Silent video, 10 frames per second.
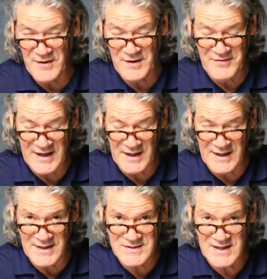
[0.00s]

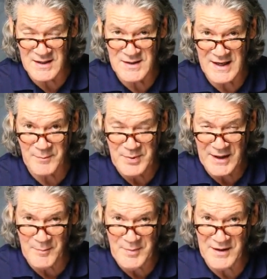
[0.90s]
violinist can take pick
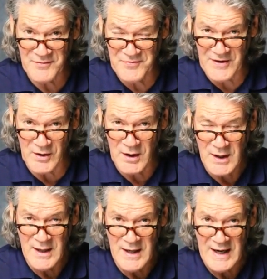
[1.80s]
up a fiddle
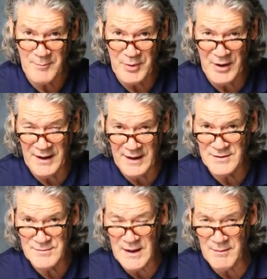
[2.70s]
and play
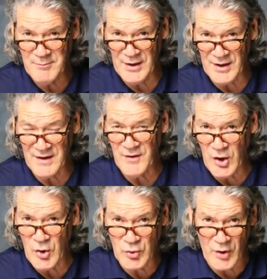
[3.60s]
uh, Billy in the
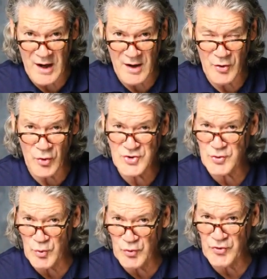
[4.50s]
Low Ground or
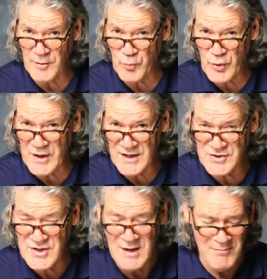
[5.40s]
Jerusalem
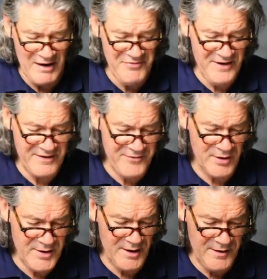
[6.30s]
Ridge, my favorite.
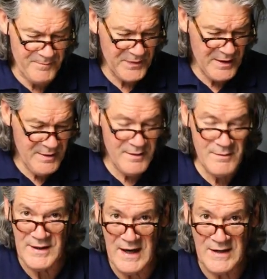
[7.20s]
Uh,
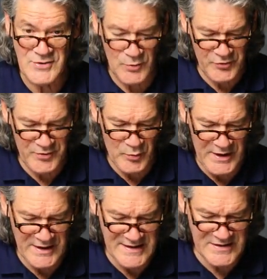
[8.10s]
yeah, Jerusalem
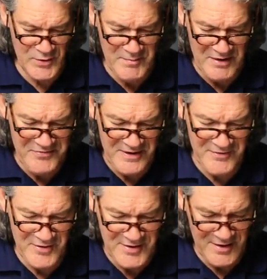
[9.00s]
Ridge. That's one of my
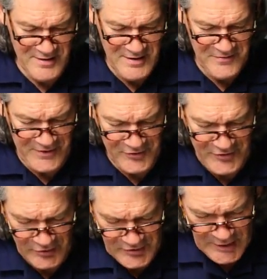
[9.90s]
favorite uh, fiddle
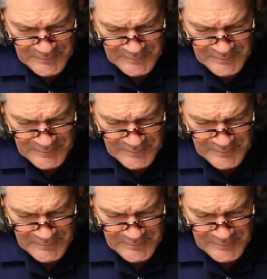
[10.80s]
songs.